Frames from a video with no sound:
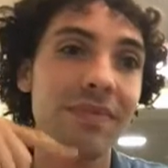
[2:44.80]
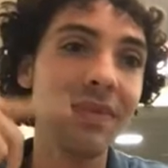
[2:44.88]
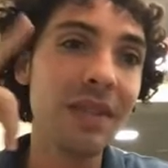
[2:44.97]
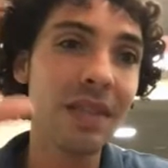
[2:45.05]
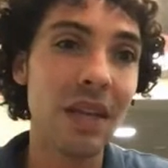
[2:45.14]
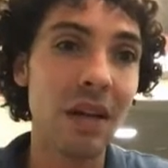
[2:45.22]

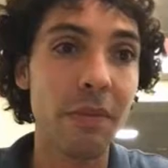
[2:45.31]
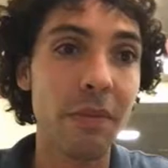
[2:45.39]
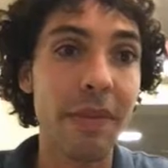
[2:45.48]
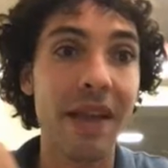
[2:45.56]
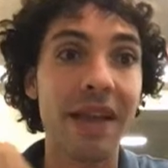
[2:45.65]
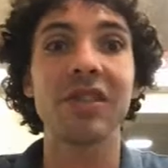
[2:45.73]
tell them the
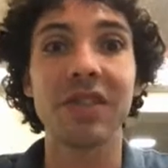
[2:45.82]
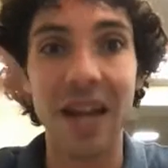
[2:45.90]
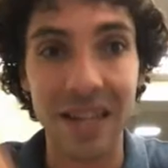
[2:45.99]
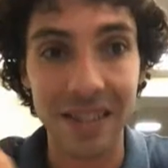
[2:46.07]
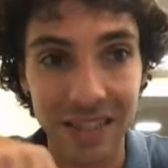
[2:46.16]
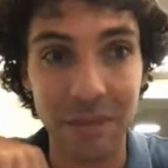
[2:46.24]
answer and
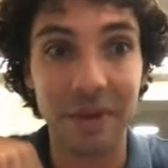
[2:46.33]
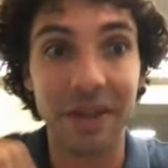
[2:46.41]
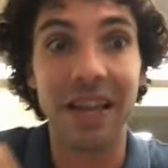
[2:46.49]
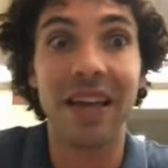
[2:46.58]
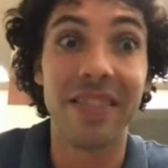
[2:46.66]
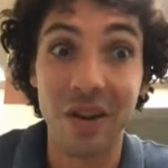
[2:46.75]
ask them
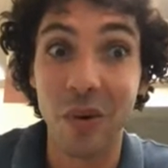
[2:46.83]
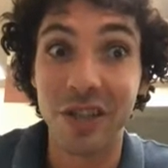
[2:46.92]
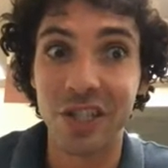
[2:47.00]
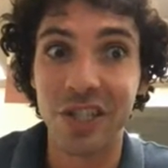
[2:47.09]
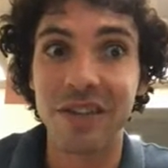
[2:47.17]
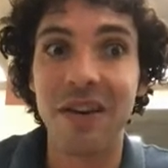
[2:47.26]
again the
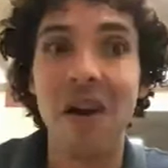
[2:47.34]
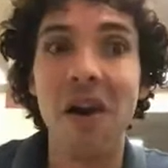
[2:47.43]
question.